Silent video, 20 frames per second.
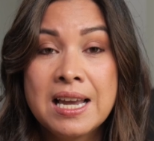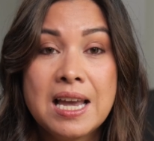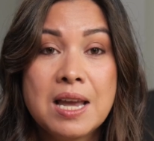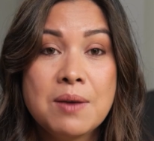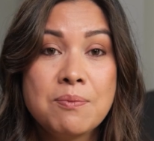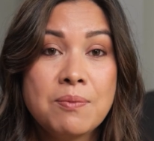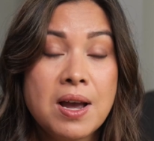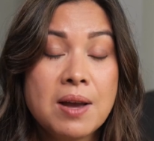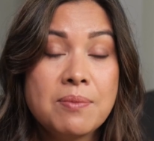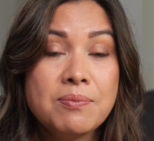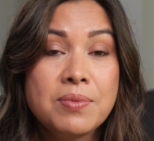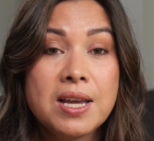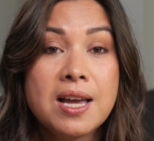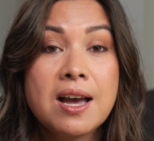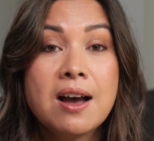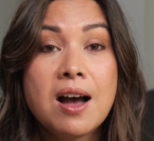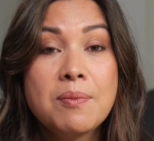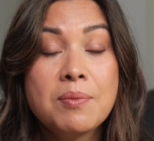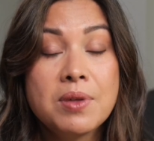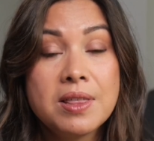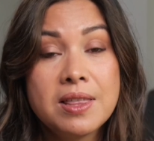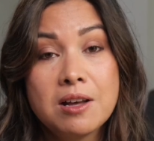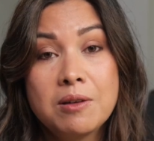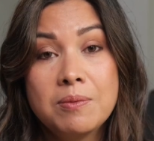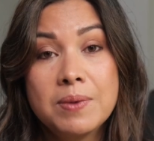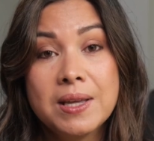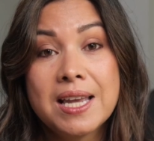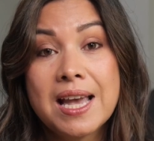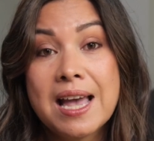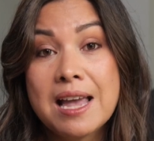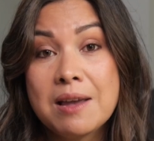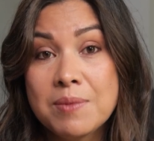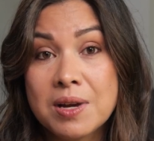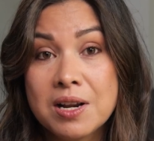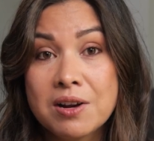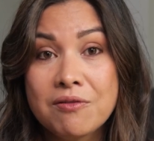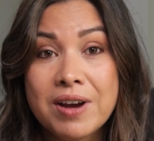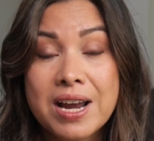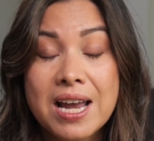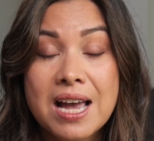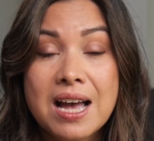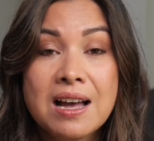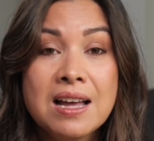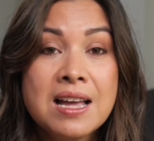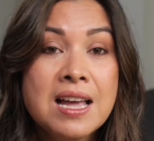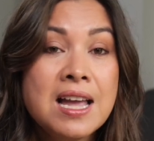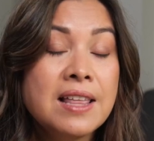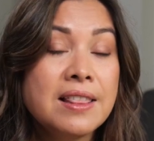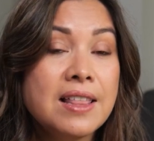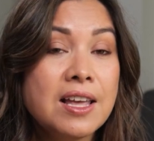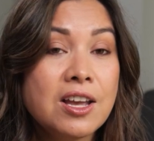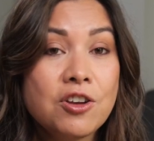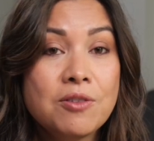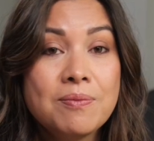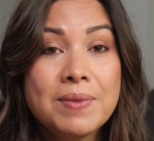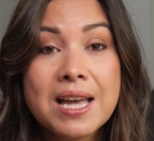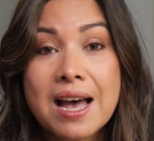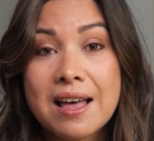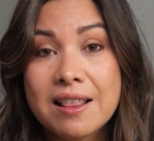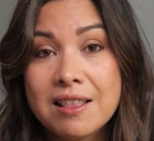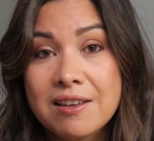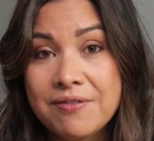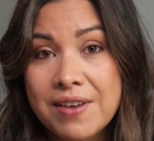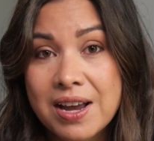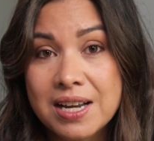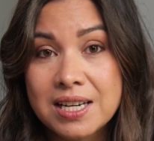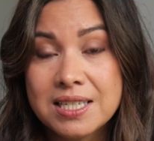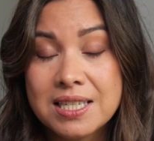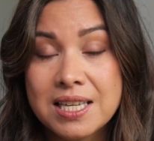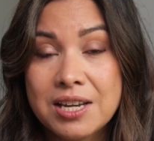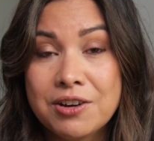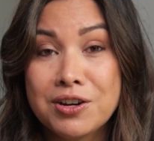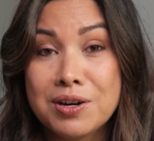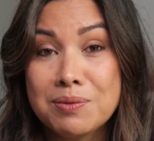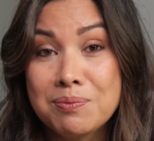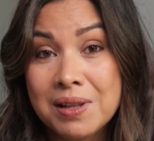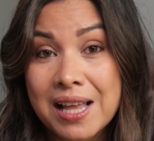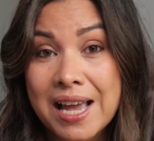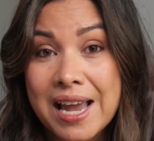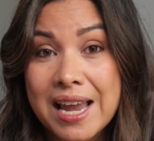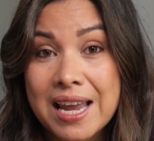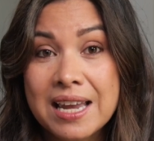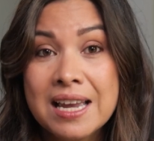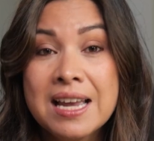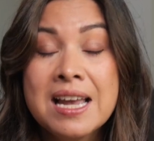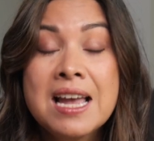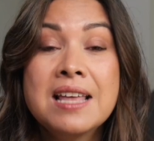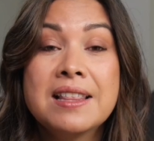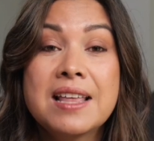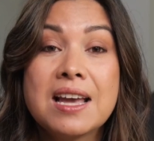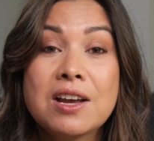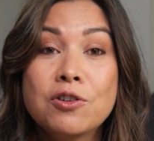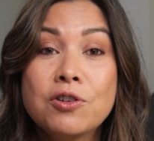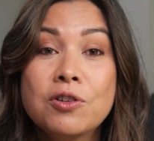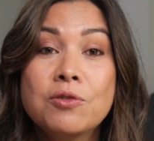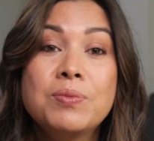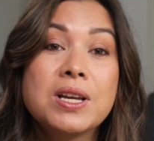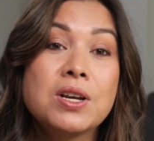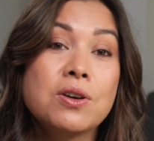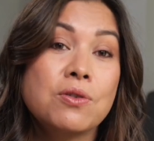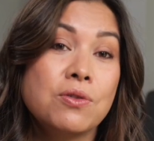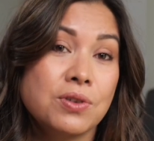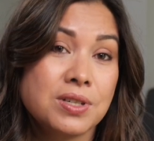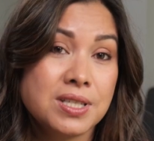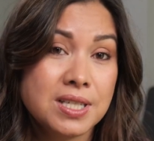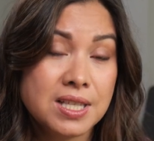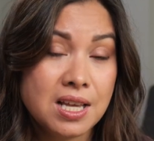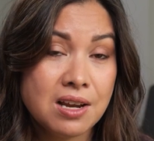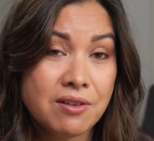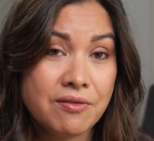It might be hypothalamic amenorrhea. There can be other factors here at play that could be causing the